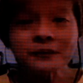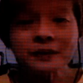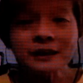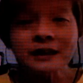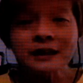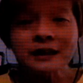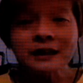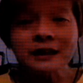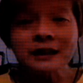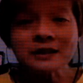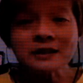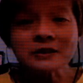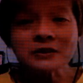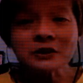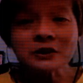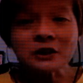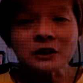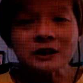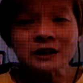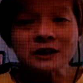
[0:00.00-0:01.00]
It's not
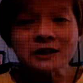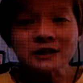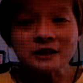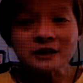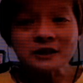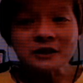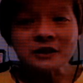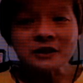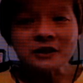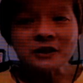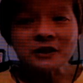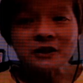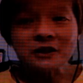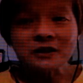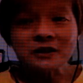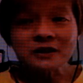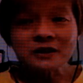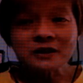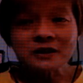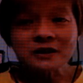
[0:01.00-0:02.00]
easy
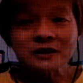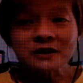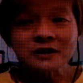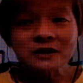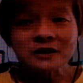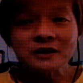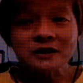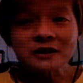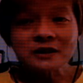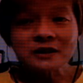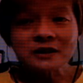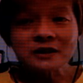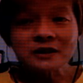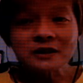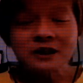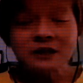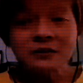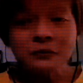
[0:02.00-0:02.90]
to form